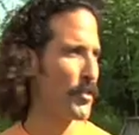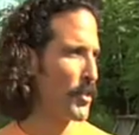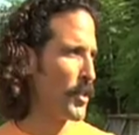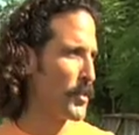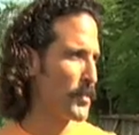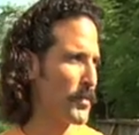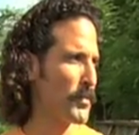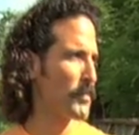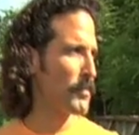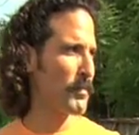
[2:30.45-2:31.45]
project.
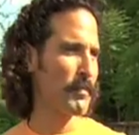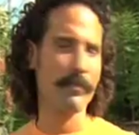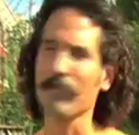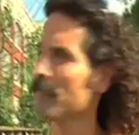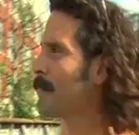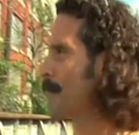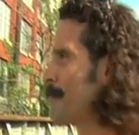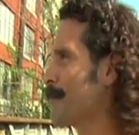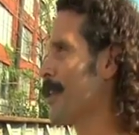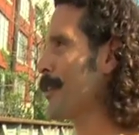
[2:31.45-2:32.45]
The tax
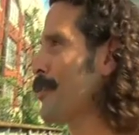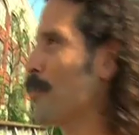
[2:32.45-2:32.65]
allocation